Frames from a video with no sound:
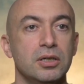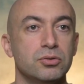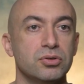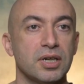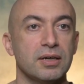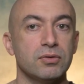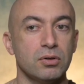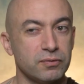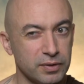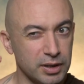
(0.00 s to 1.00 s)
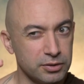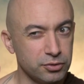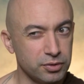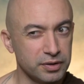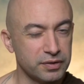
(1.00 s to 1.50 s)
to the level of
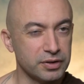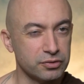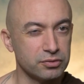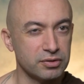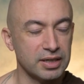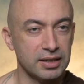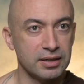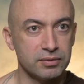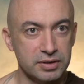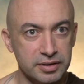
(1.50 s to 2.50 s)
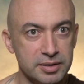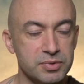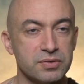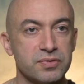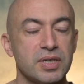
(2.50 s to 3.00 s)
enduring things on the right level in
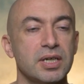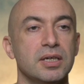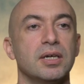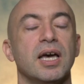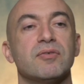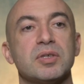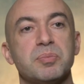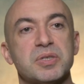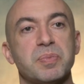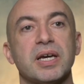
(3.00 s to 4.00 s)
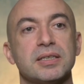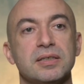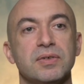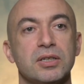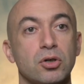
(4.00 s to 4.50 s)
terms of having
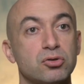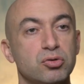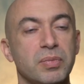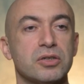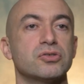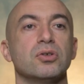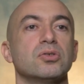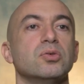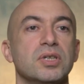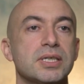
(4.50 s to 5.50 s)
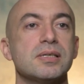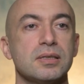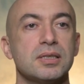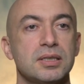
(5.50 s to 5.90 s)
perspective and not too much, not too little.